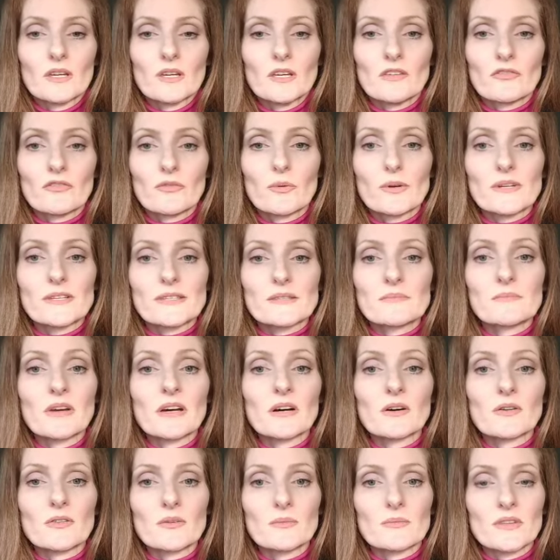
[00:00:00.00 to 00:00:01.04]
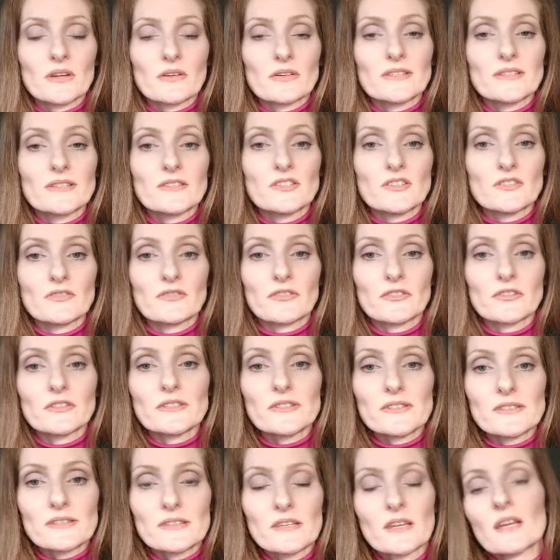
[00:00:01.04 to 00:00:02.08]
If we smell them, there is a
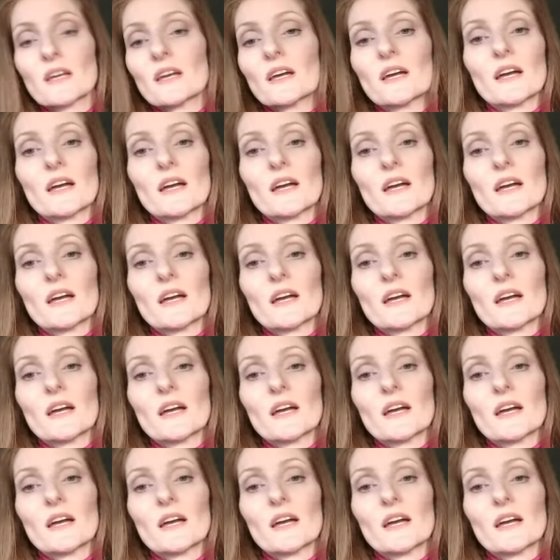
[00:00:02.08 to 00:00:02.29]
difference,